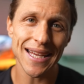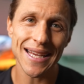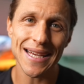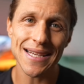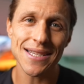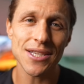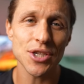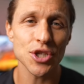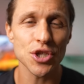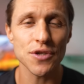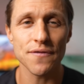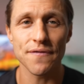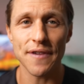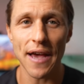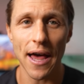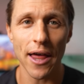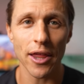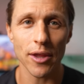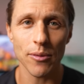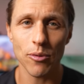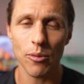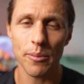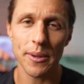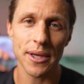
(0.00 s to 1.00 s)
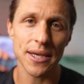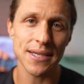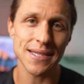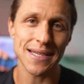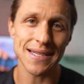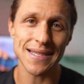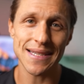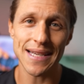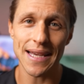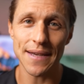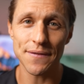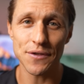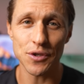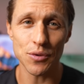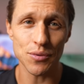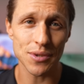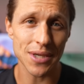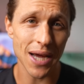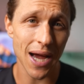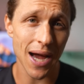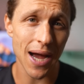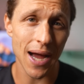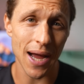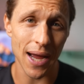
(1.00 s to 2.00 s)
isn't just valuable because it saves you
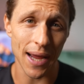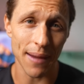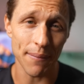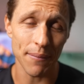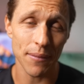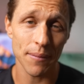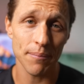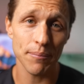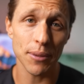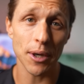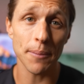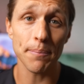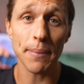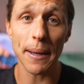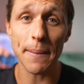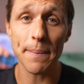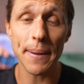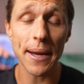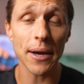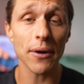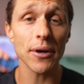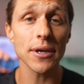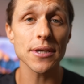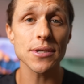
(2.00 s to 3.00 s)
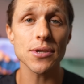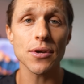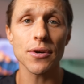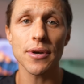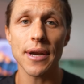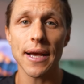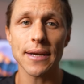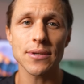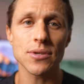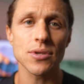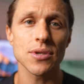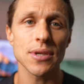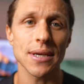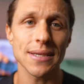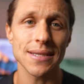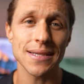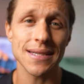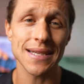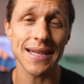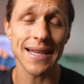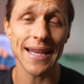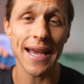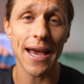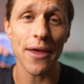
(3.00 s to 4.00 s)
time, but by pairing certain exercises
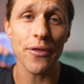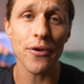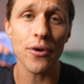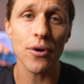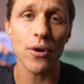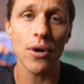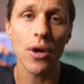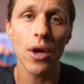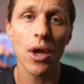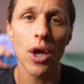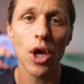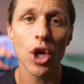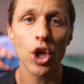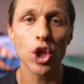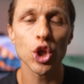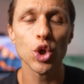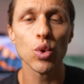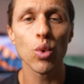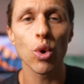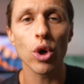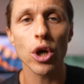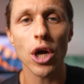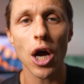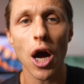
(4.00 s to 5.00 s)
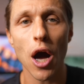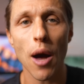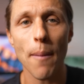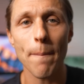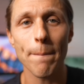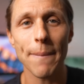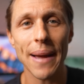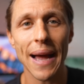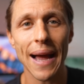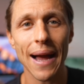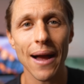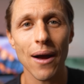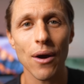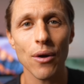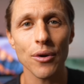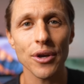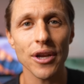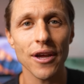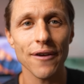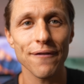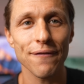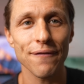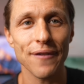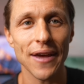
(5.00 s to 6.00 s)
together, you will compound
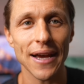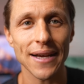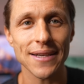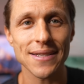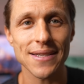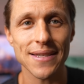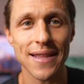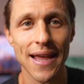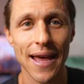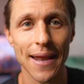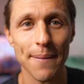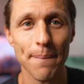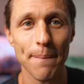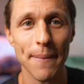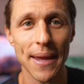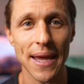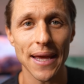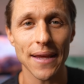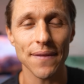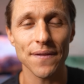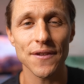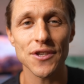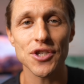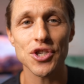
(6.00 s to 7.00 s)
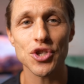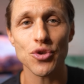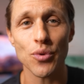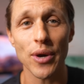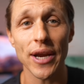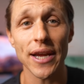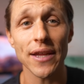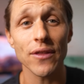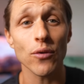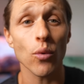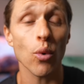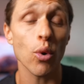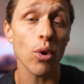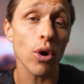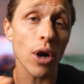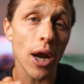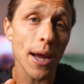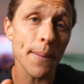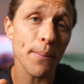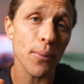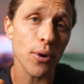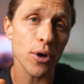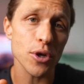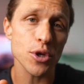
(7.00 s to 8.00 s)
effects that make the strength or
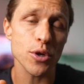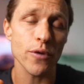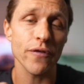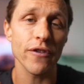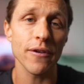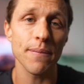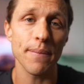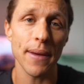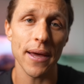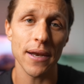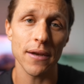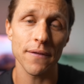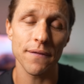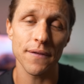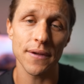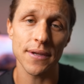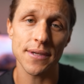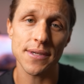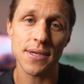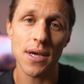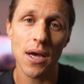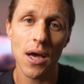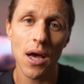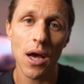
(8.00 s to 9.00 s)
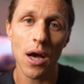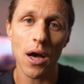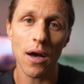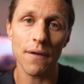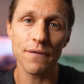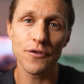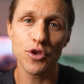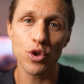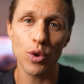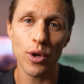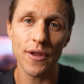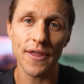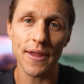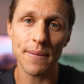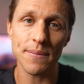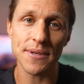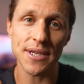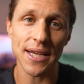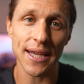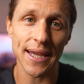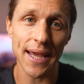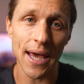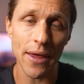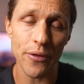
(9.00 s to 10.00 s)
hypertrophy benefits of doing them
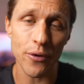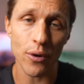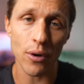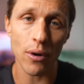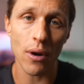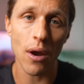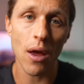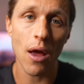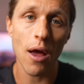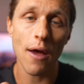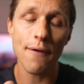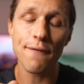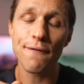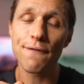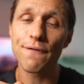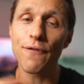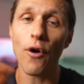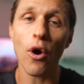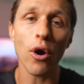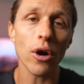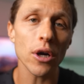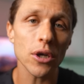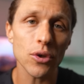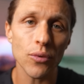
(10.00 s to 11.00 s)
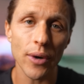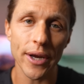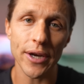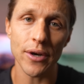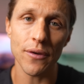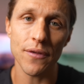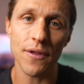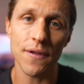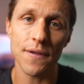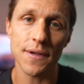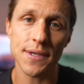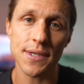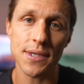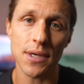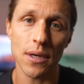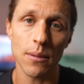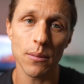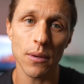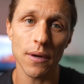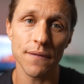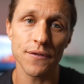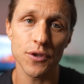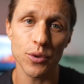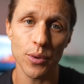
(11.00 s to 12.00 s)
together far greater than the sum
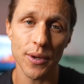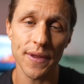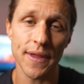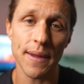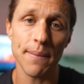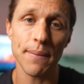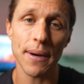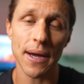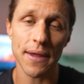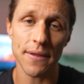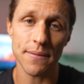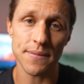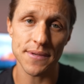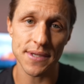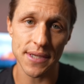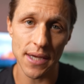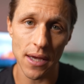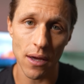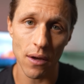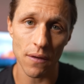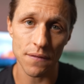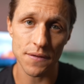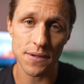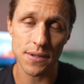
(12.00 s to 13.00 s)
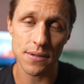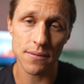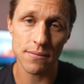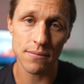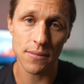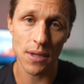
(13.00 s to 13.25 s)
of doing them by themselves.